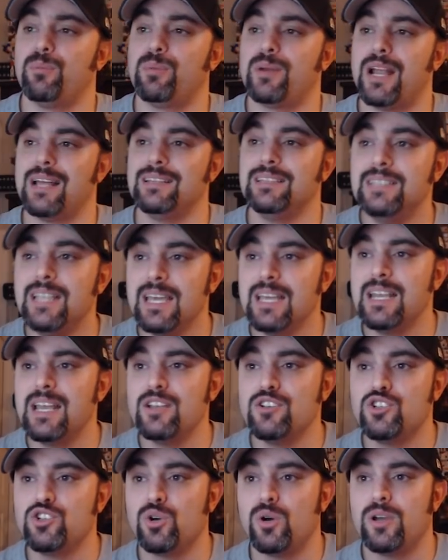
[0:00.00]
but I did
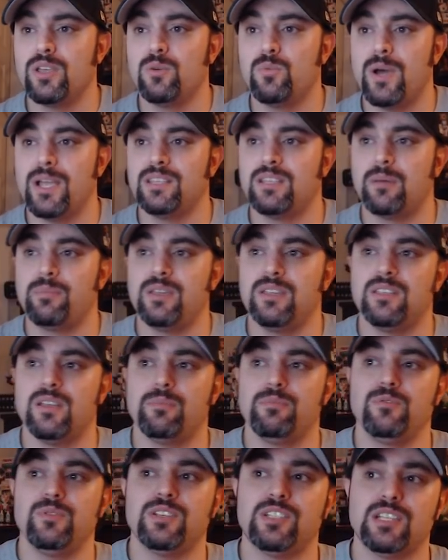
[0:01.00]
enjoy the way
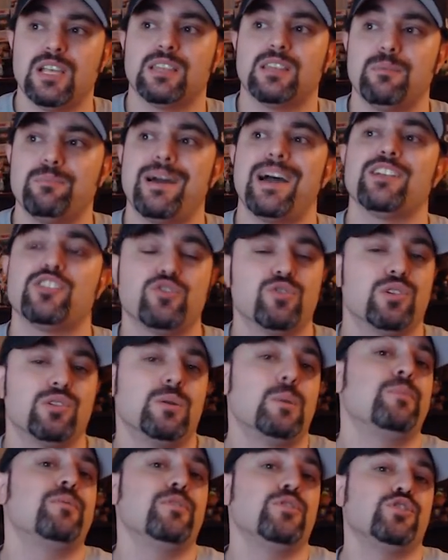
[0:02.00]
WWE set the match order
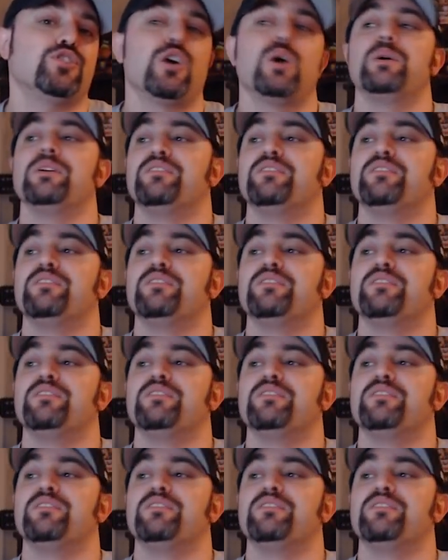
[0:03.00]
up for the show.